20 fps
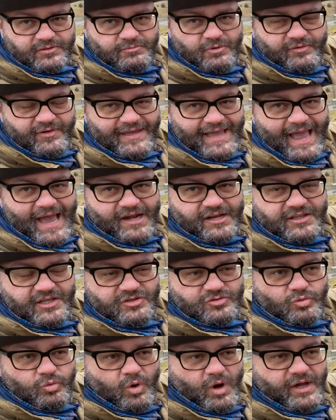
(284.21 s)
moving out of
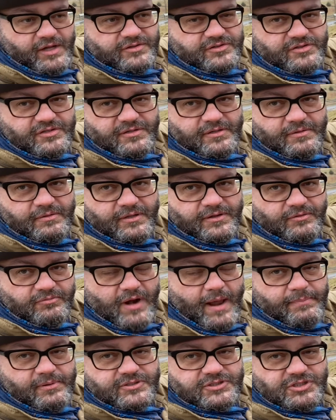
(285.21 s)
these woods, the
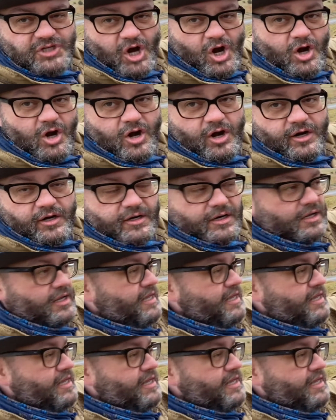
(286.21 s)
rebels turn,